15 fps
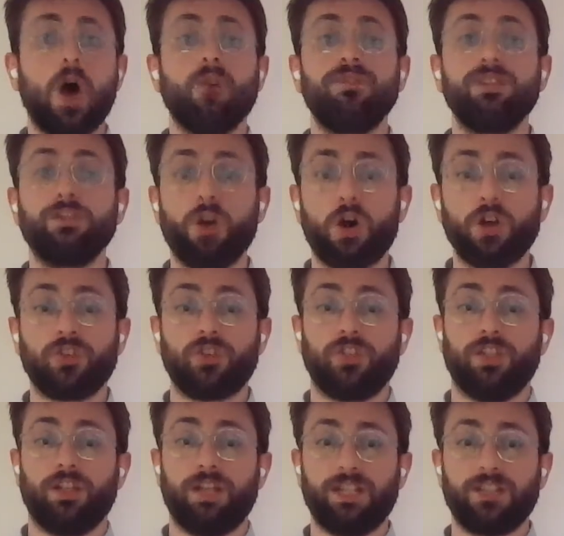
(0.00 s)
of the noise
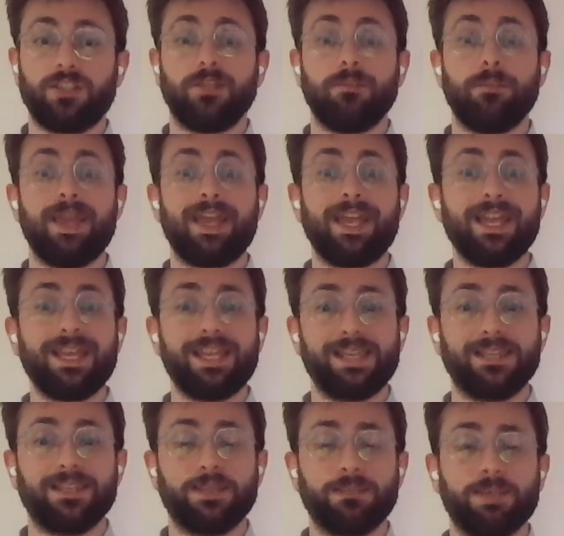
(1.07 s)
generation
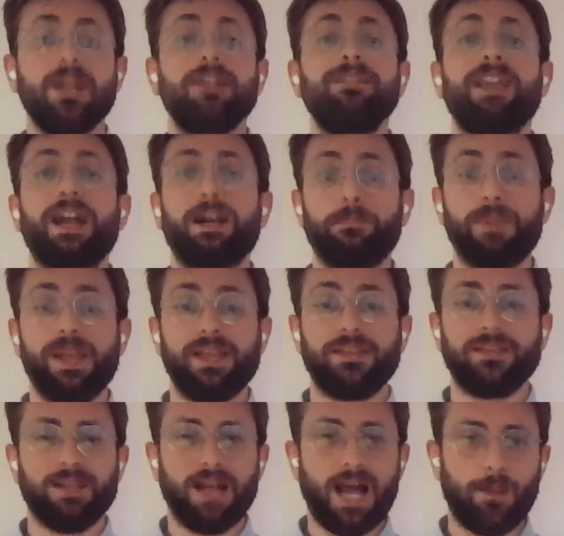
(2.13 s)
mechanism they are
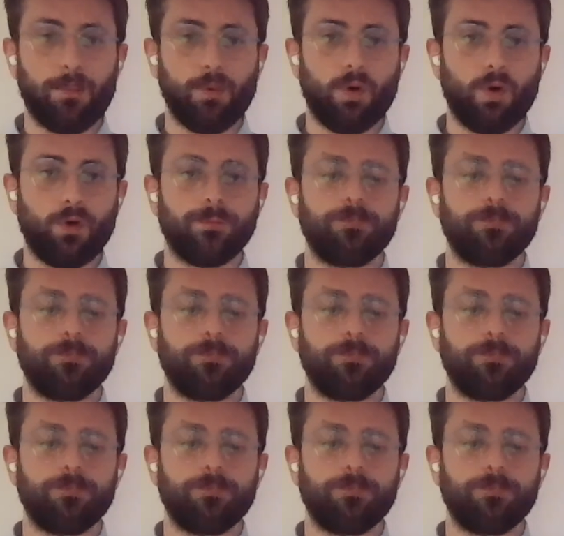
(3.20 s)
based upon.